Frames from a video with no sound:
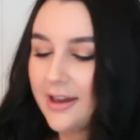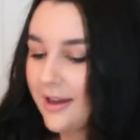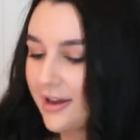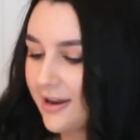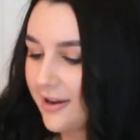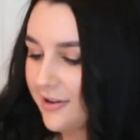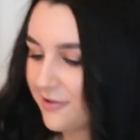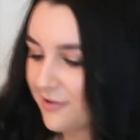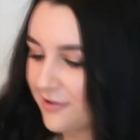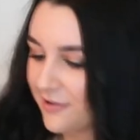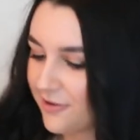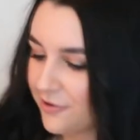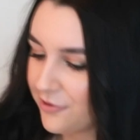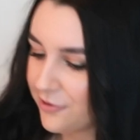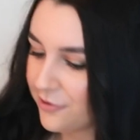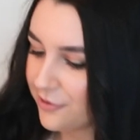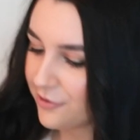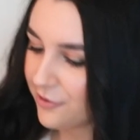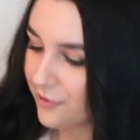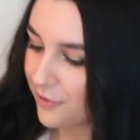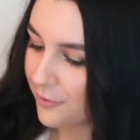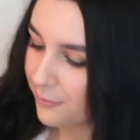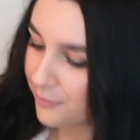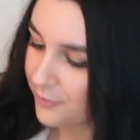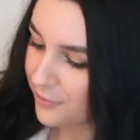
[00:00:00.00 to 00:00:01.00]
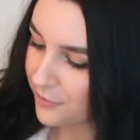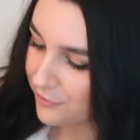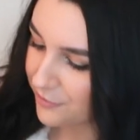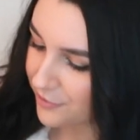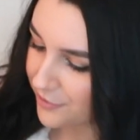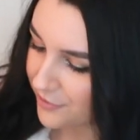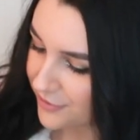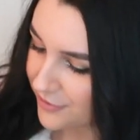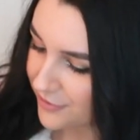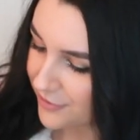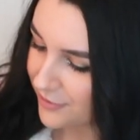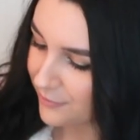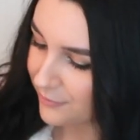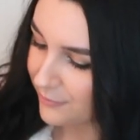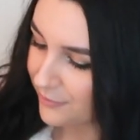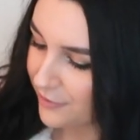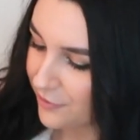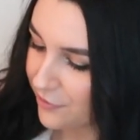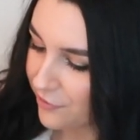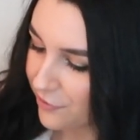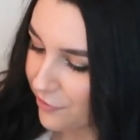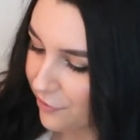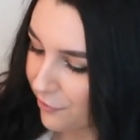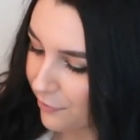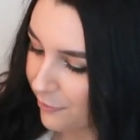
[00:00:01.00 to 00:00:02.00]
I actually should not be trusted
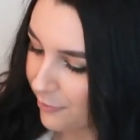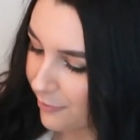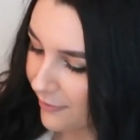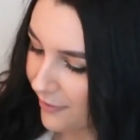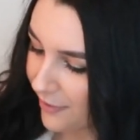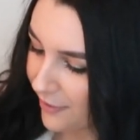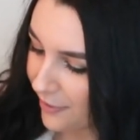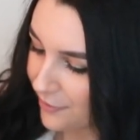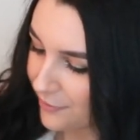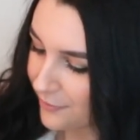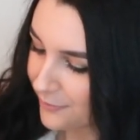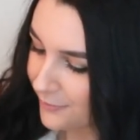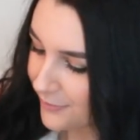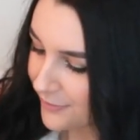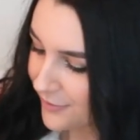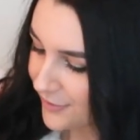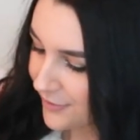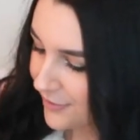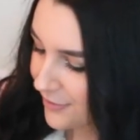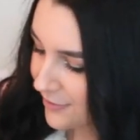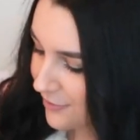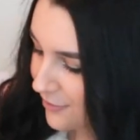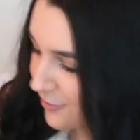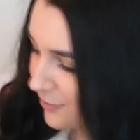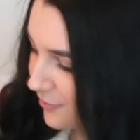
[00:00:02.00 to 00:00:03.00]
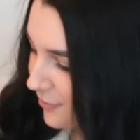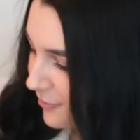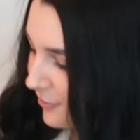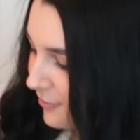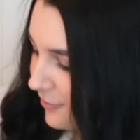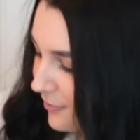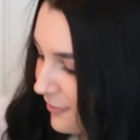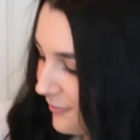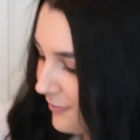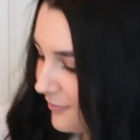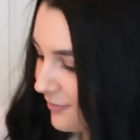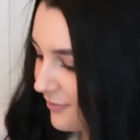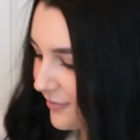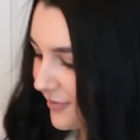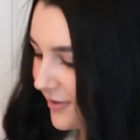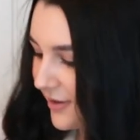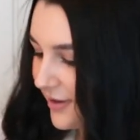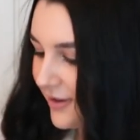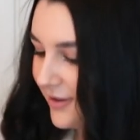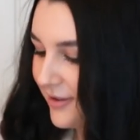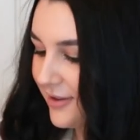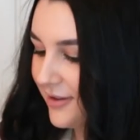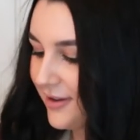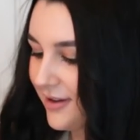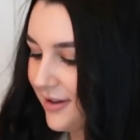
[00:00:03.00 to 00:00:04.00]
with sharp items, so
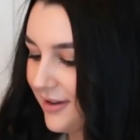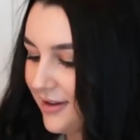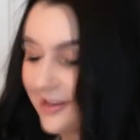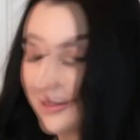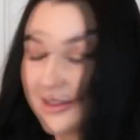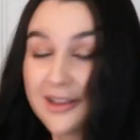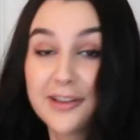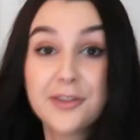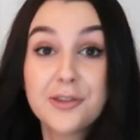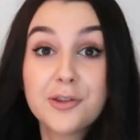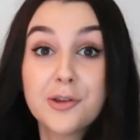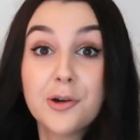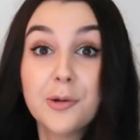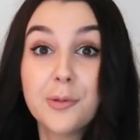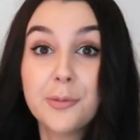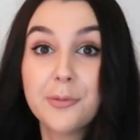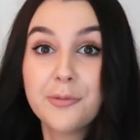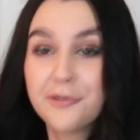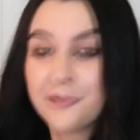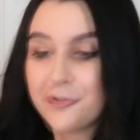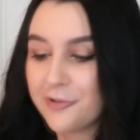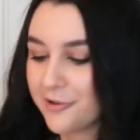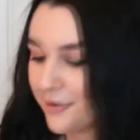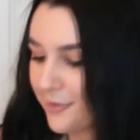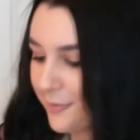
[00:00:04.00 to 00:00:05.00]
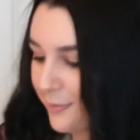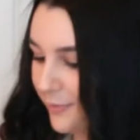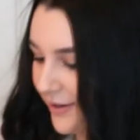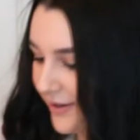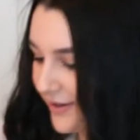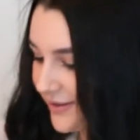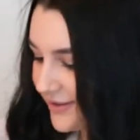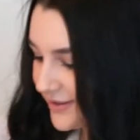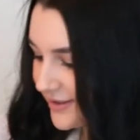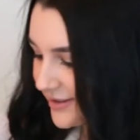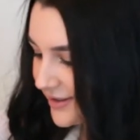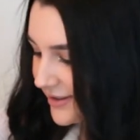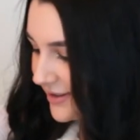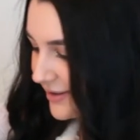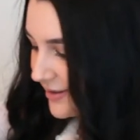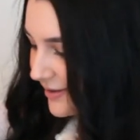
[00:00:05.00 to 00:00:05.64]
let's hope for the best.